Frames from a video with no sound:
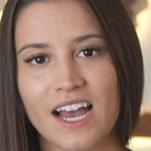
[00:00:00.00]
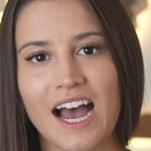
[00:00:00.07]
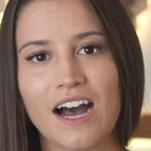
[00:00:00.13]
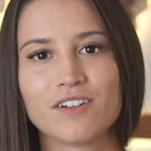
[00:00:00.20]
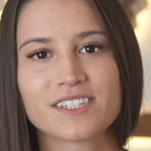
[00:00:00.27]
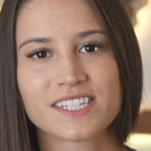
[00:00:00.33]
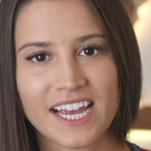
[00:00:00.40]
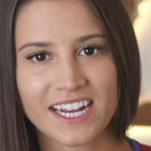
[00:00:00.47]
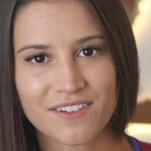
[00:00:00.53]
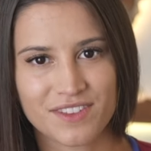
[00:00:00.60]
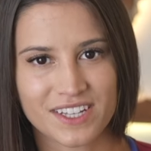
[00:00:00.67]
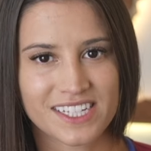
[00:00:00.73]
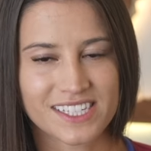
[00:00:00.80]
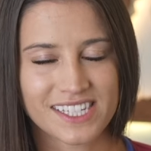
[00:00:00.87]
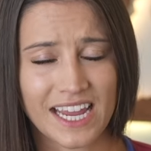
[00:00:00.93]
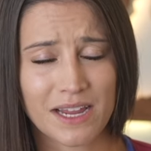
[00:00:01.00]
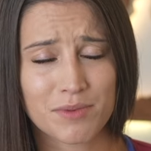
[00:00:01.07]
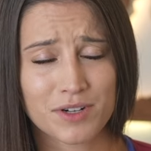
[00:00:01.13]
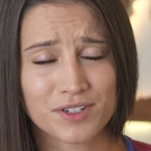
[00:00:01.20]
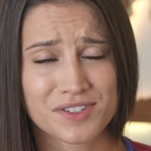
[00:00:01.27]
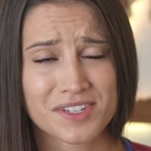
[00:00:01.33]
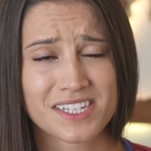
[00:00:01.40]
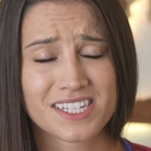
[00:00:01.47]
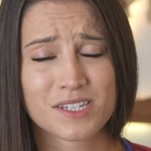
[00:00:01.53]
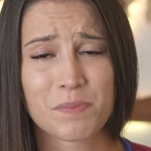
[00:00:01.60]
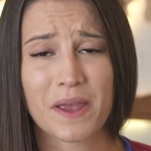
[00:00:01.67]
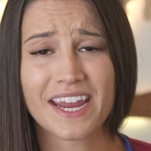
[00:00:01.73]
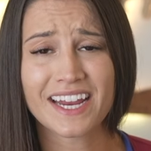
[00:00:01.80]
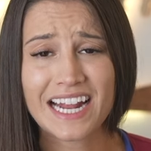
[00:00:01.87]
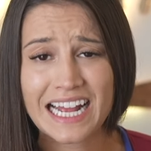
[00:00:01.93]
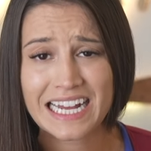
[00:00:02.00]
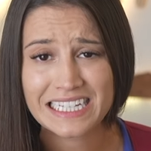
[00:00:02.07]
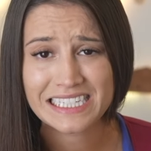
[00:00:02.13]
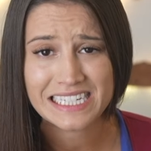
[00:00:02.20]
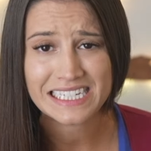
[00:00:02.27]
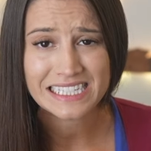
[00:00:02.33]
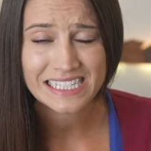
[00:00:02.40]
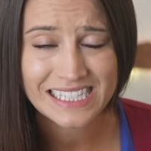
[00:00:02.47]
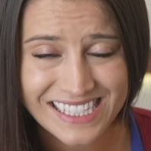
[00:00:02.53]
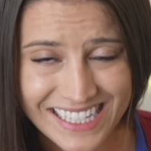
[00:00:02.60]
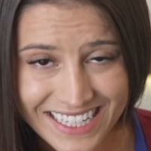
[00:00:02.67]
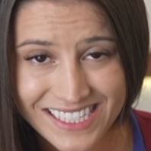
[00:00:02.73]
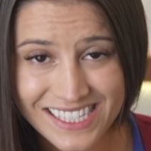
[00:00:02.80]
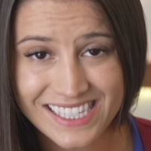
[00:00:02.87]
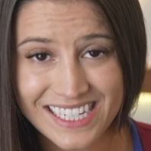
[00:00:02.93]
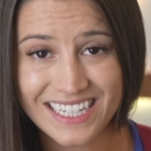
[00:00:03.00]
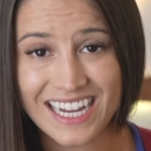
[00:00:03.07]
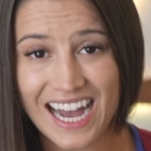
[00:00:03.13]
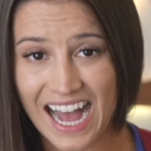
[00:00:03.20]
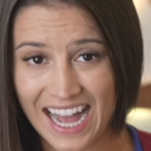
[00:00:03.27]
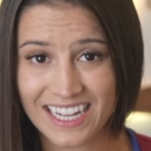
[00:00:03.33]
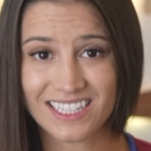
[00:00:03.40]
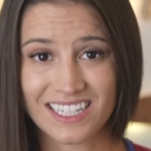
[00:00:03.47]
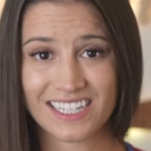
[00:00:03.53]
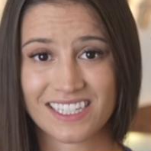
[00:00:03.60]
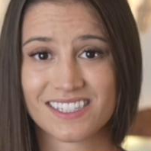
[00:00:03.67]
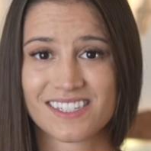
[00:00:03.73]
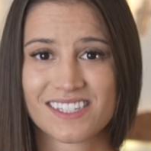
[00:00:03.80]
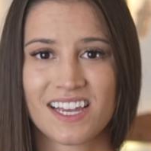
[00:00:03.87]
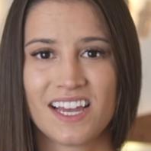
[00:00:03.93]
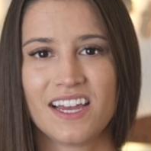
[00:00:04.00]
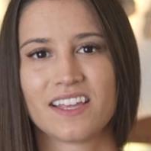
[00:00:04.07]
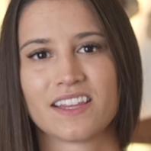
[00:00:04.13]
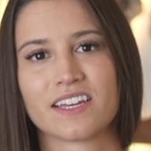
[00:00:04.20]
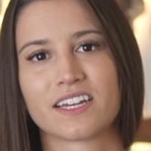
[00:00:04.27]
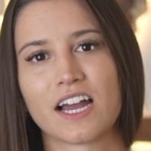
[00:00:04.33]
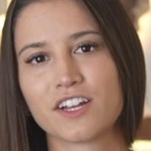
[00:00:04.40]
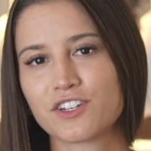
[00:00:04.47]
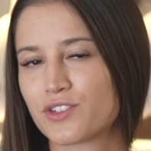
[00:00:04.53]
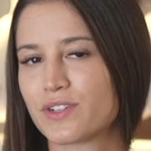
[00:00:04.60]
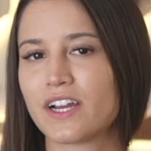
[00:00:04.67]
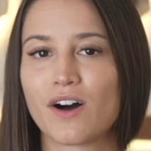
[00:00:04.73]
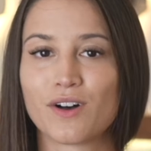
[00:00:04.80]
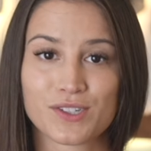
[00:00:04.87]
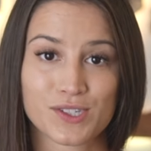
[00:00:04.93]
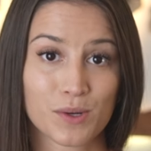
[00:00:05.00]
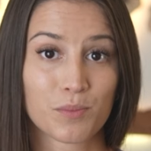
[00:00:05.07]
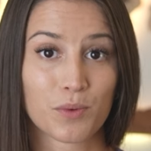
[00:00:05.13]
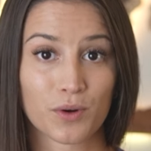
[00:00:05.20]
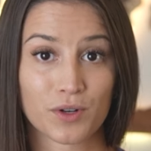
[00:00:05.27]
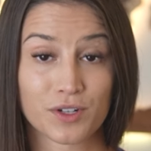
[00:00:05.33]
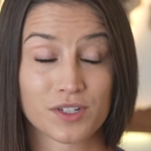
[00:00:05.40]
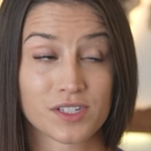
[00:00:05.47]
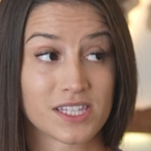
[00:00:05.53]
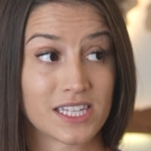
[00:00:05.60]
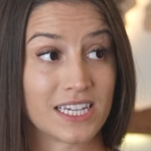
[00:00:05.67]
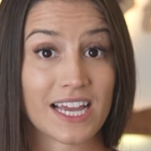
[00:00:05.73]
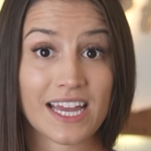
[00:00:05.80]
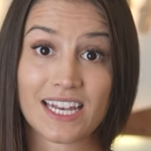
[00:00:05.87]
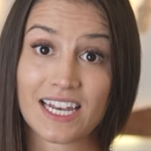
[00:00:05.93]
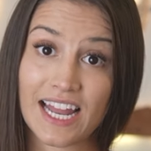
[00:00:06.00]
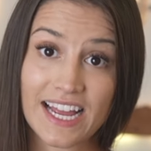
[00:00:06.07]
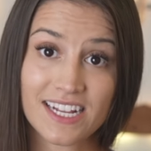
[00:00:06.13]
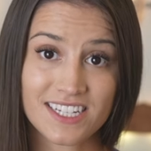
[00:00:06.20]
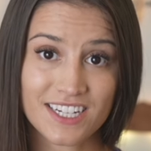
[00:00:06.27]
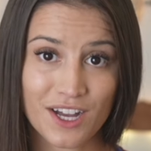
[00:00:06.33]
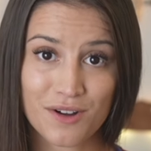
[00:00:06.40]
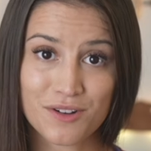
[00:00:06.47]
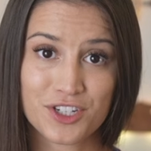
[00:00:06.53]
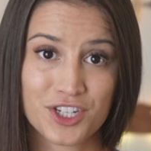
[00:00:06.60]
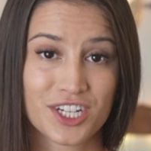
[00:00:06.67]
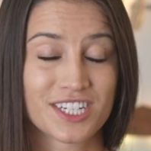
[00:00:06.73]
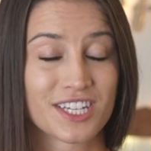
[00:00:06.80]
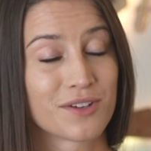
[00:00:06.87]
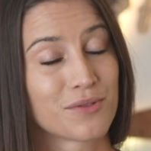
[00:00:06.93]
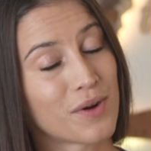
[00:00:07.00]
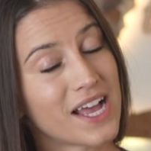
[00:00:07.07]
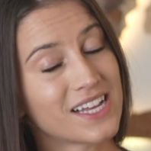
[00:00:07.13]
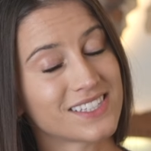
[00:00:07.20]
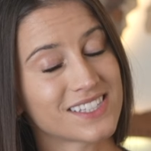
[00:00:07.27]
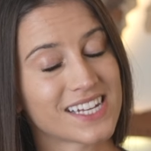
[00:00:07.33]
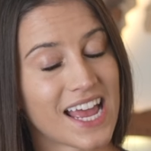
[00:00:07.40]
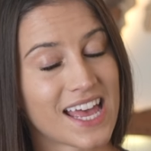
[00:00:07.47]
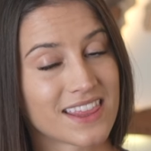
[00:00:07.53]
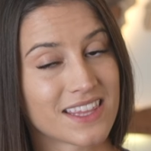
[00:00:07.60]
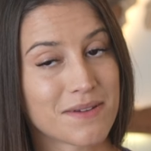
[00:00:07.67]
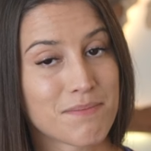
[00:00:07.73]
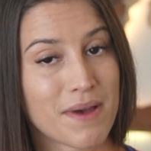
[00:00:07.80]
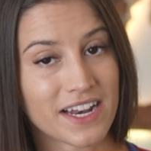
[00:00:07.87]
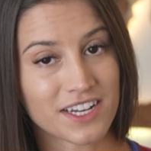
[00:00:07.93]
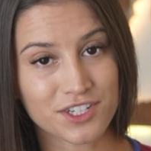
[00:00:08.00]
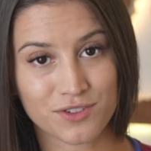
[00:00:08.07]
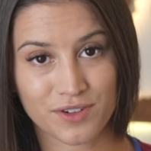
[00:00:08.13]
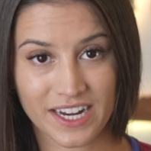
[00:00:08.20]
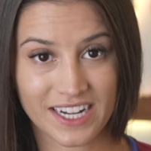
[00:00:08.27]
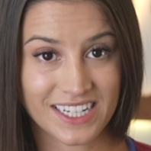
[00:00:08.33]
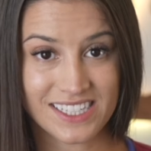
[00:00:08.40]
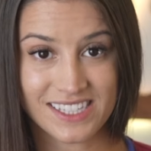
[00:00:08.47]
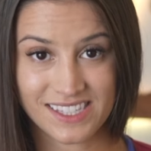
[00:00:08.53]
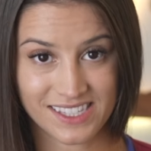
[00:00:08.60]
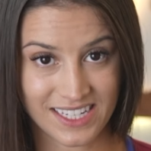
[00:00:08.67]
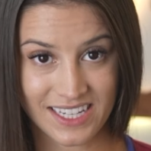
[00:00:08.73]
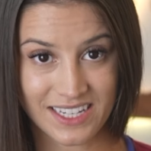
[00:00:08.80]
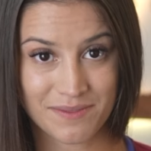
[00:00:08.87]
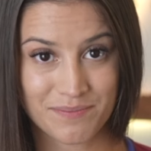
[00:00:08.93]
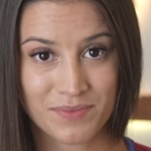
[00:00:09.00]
Outside of these neighbors, Spain has 60 islands. The country also borders the Atlantic Ocean to the west and the Mediterranean Sea.